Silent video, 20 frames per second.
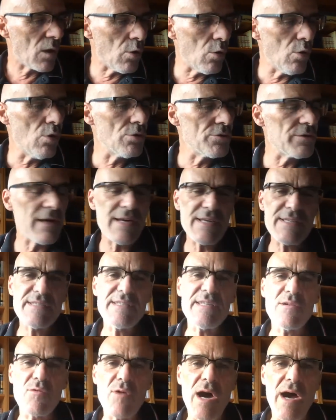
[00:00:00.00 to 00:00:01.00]
order has
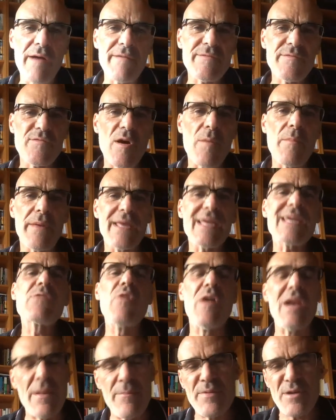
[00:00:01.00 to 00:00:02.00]
derived from
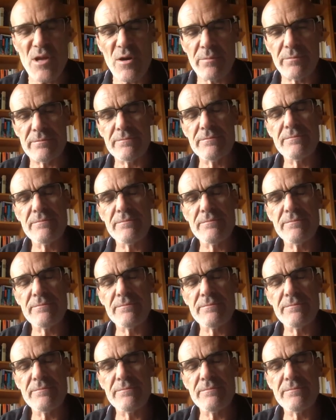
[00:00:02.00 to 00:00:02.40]
equilibrium.